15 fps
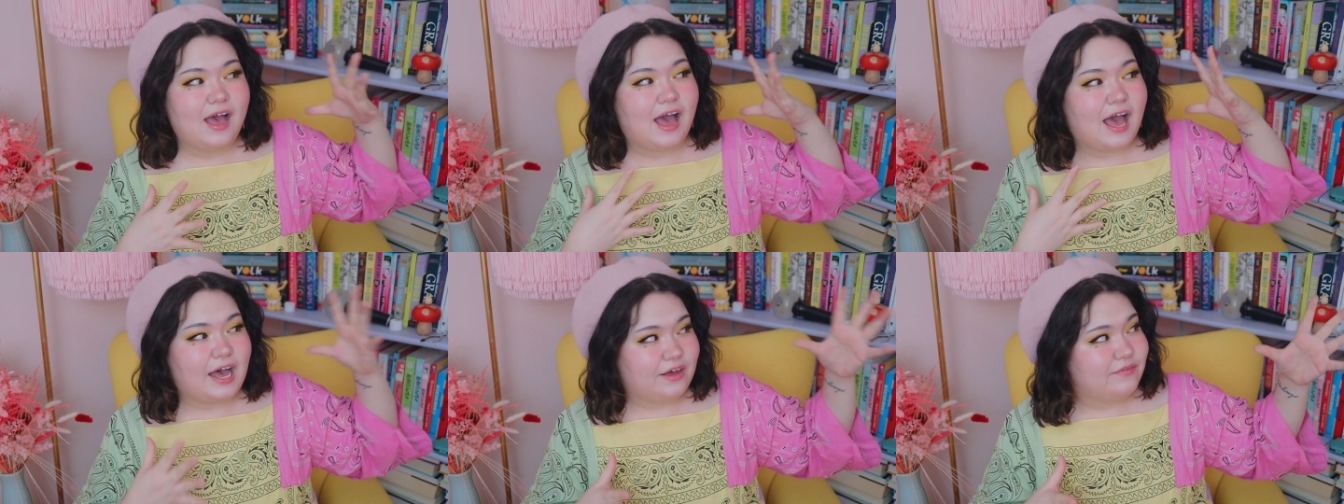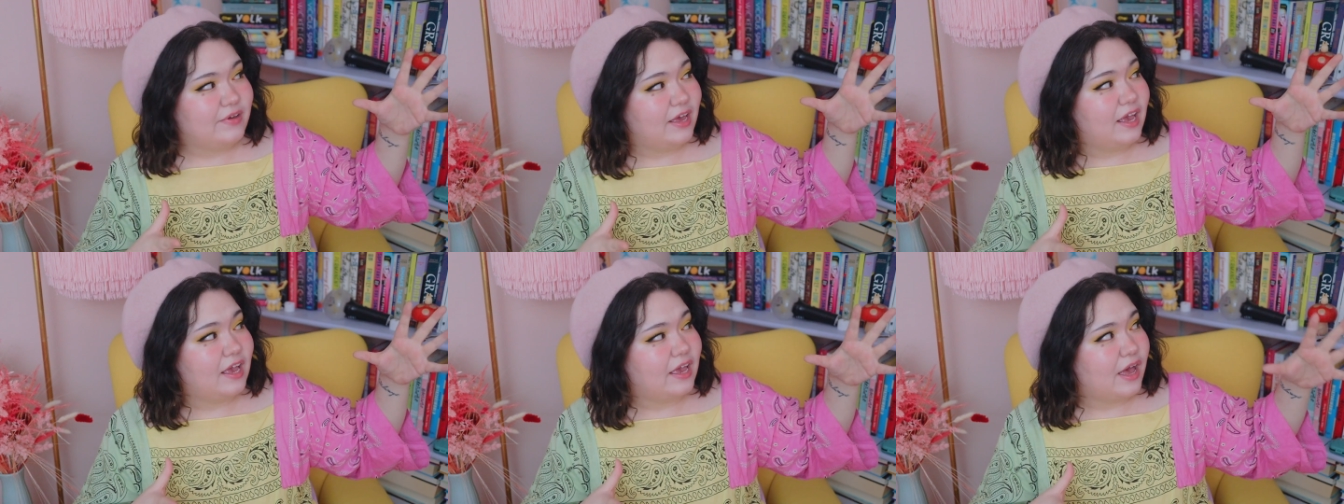
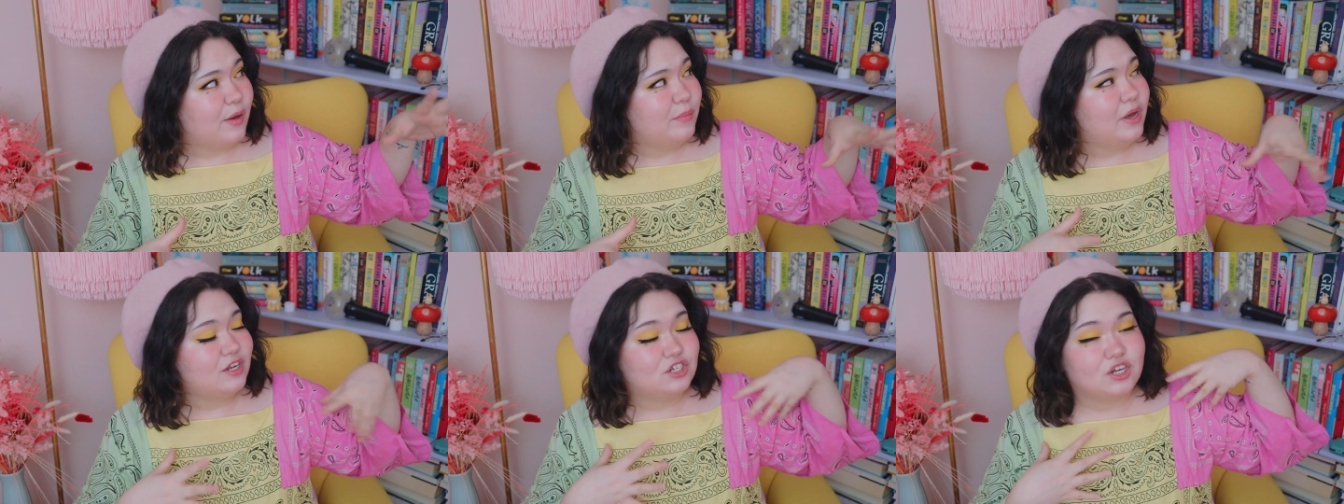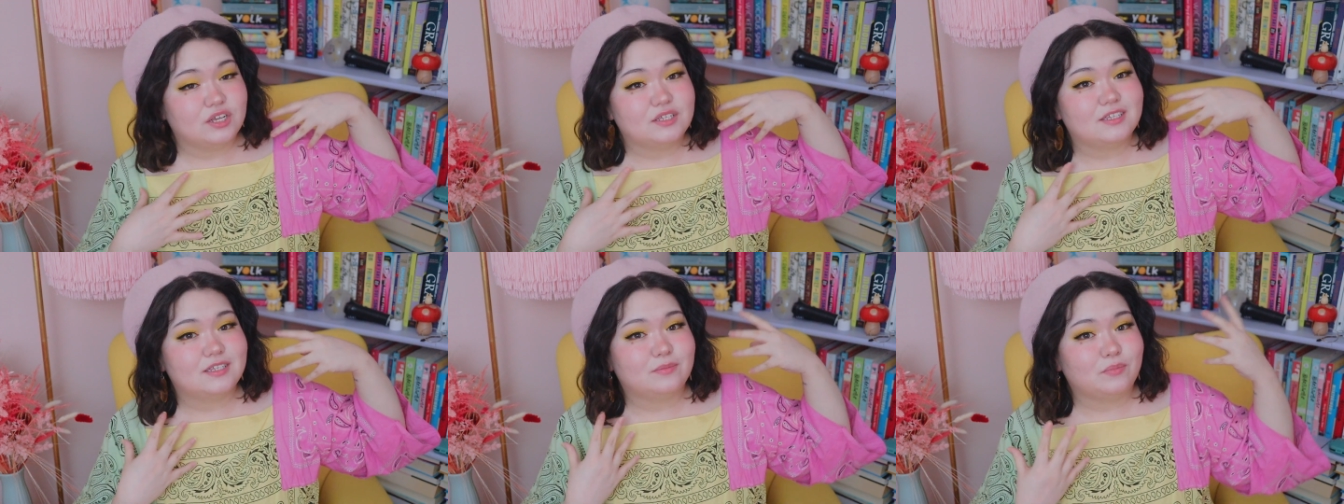having a much
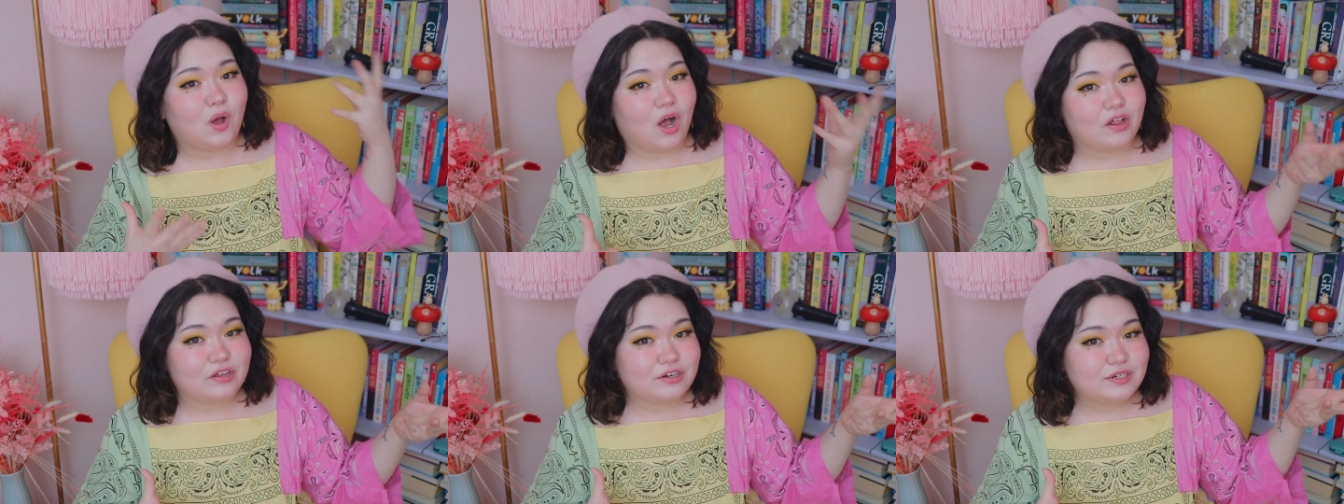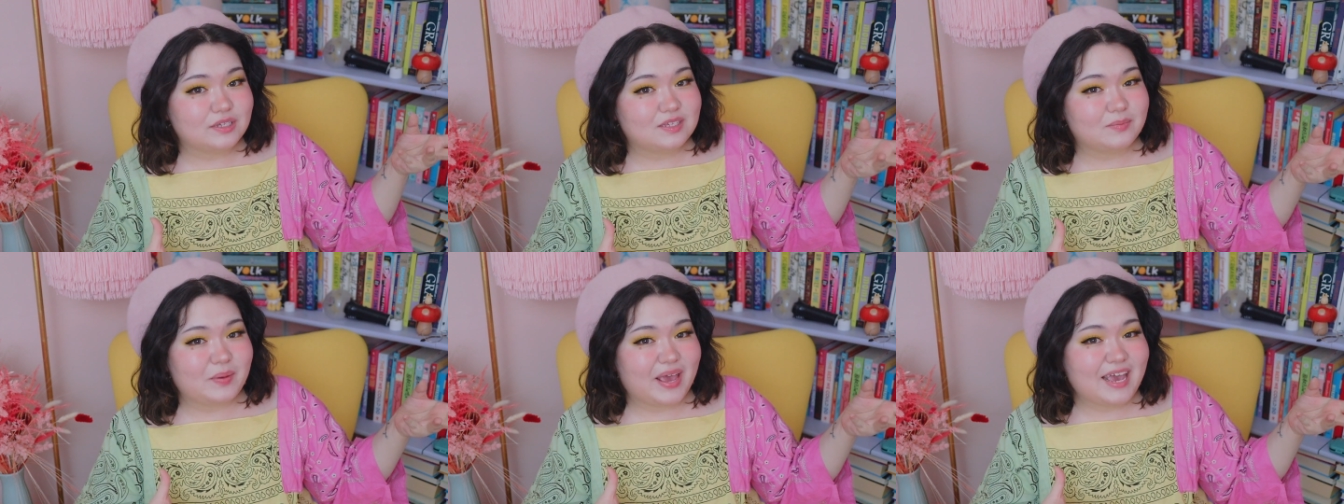smaller
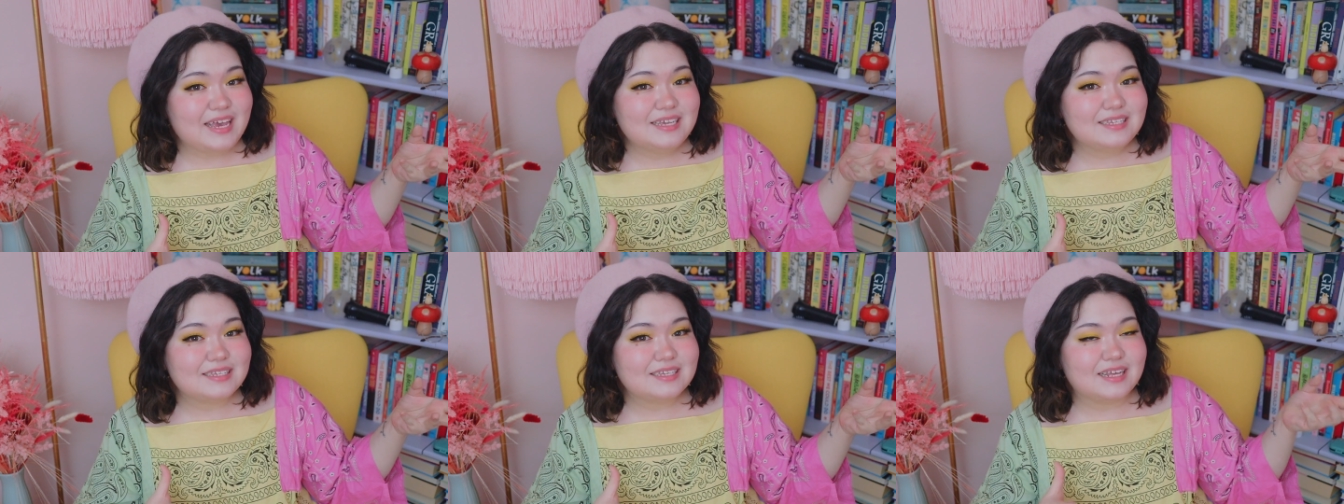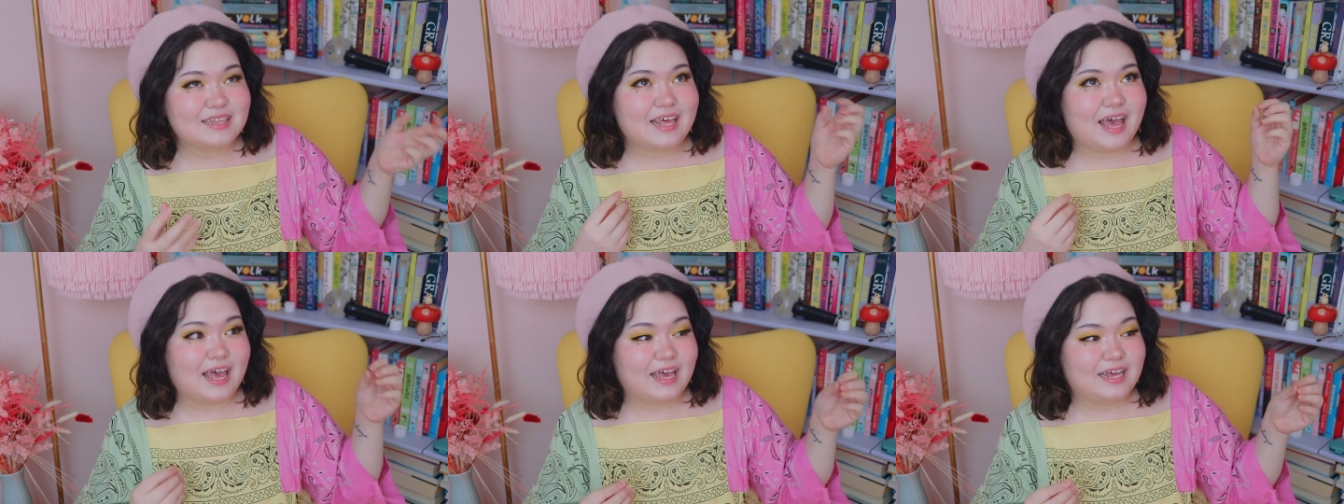space
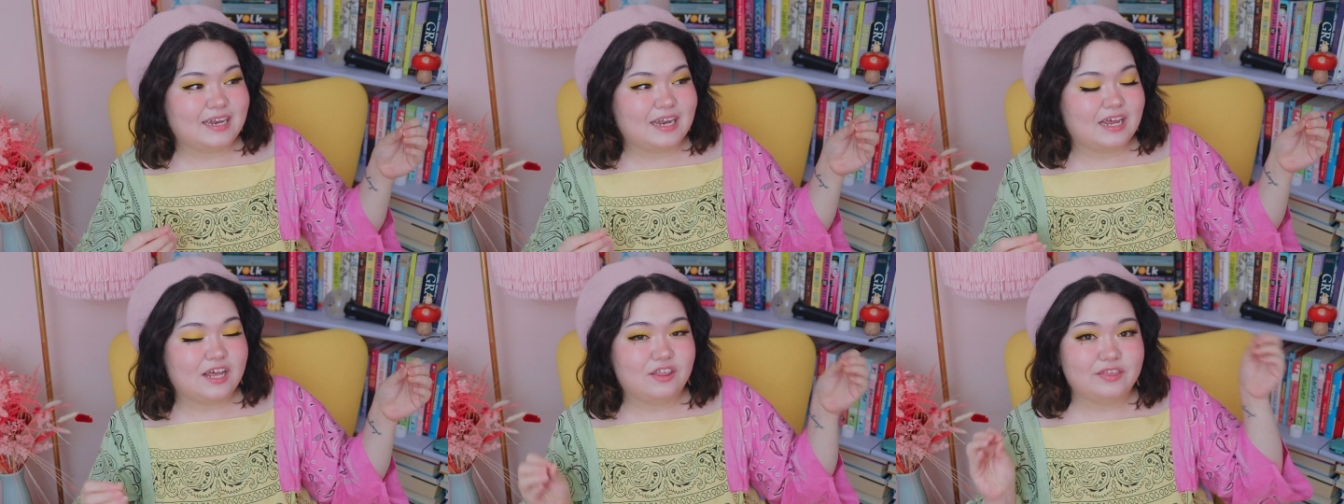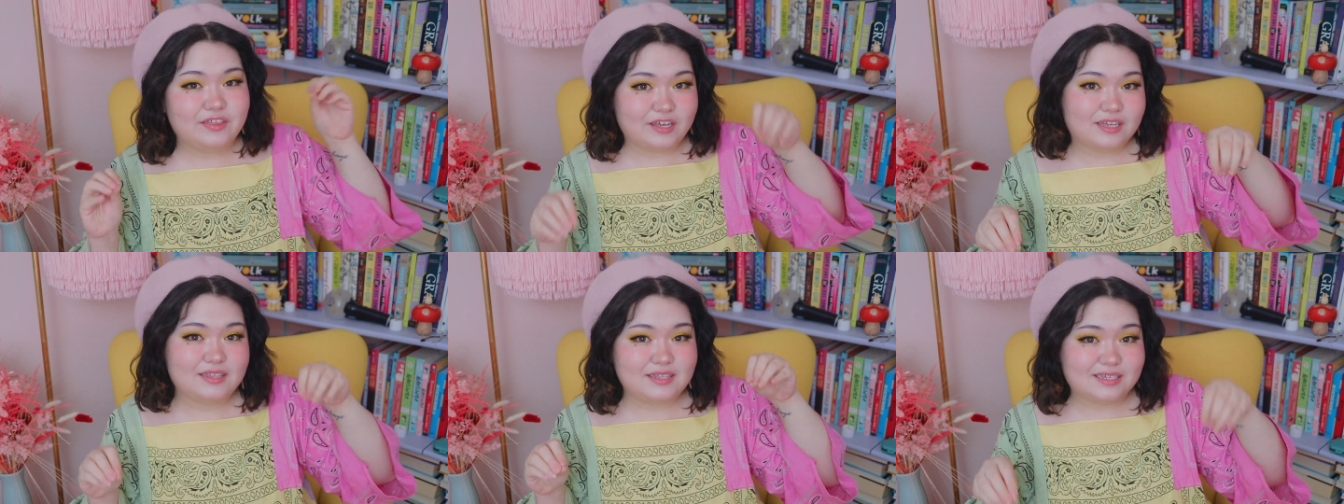than
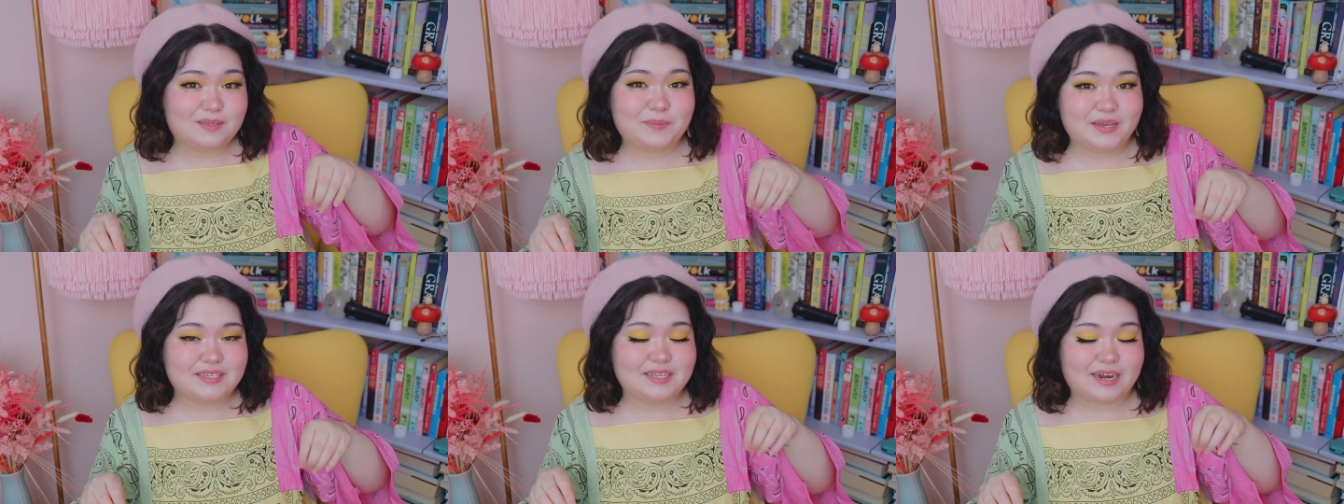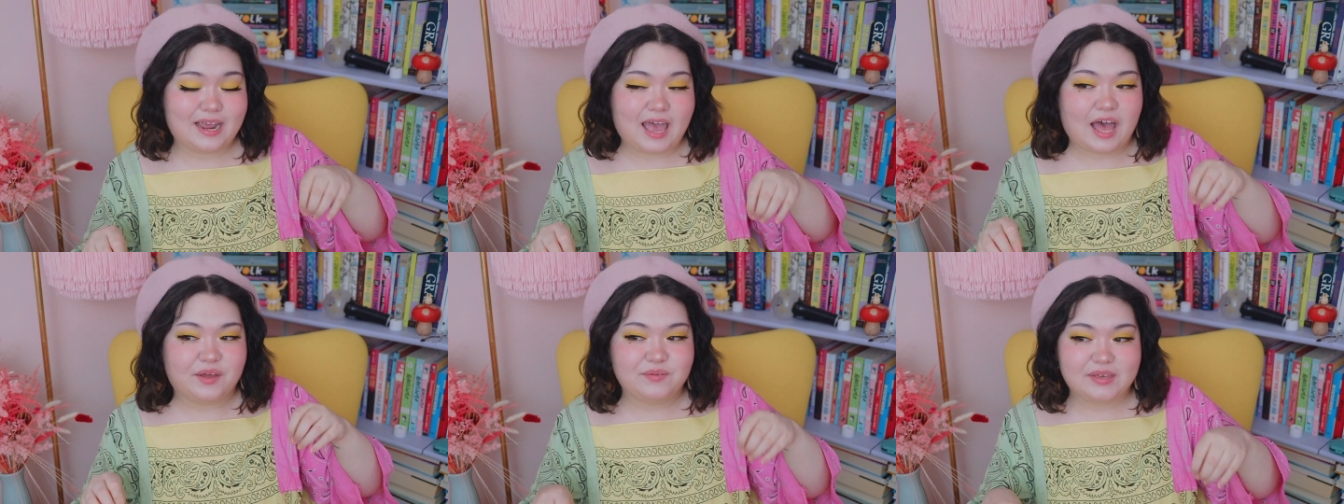the, the space that I
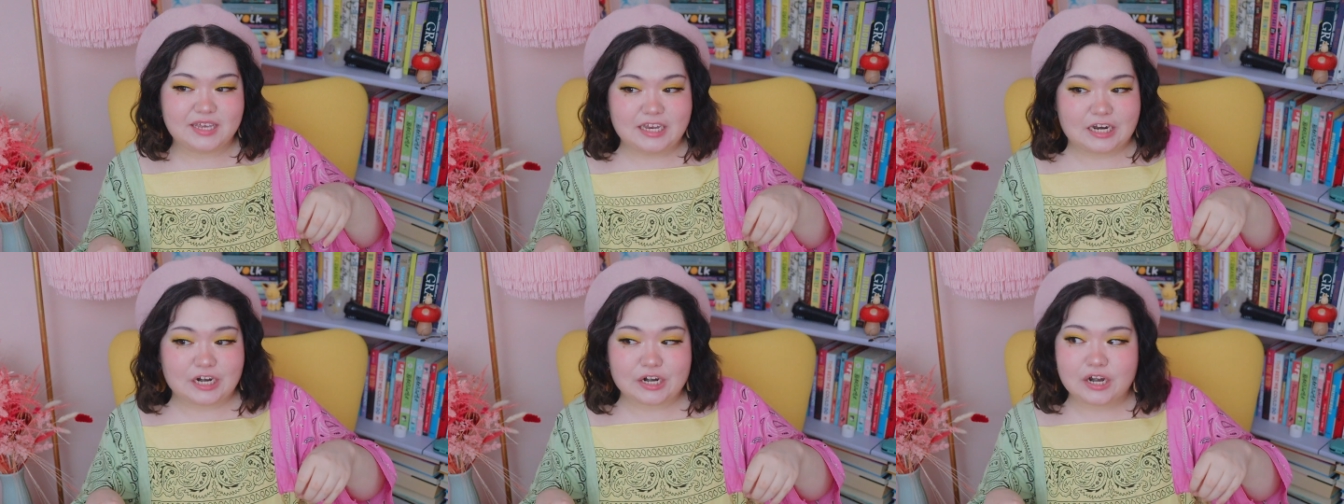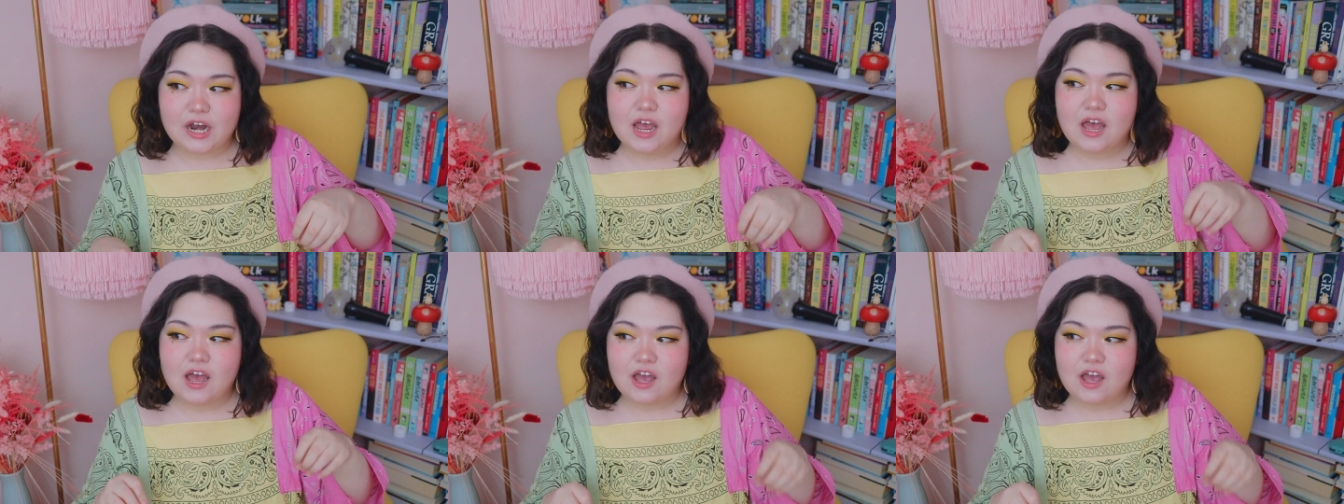have here.